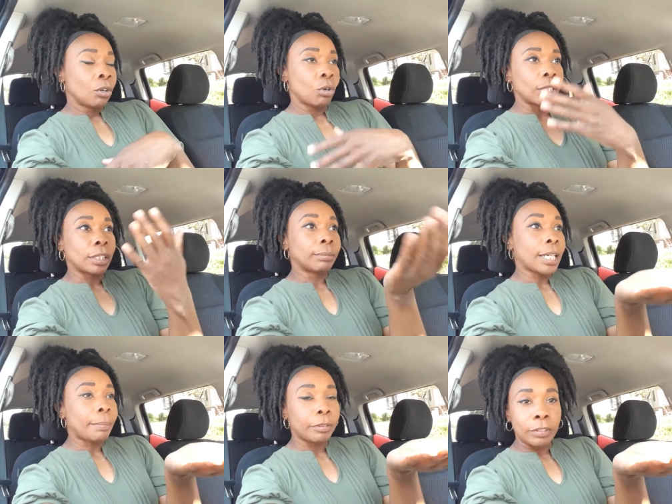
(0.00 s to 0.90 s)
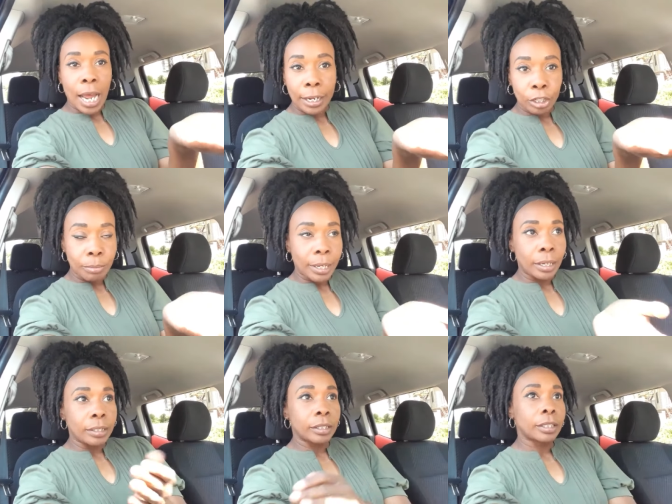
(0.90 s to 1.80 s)
or some type of
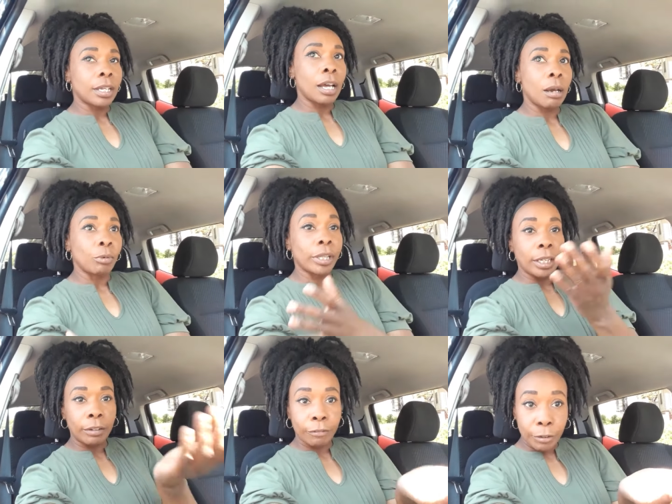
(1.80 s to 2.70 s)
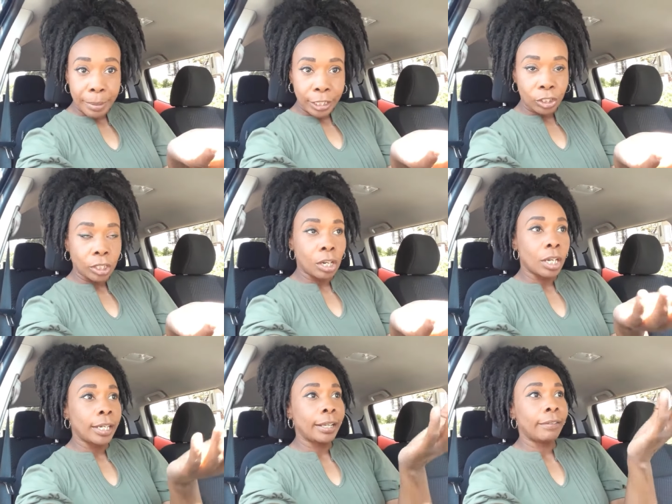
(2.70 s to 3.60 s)
document um, with information
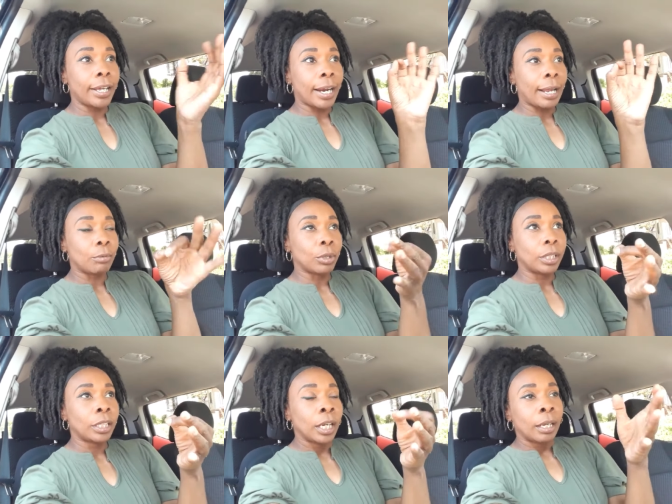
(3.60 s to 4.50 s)
on it that I would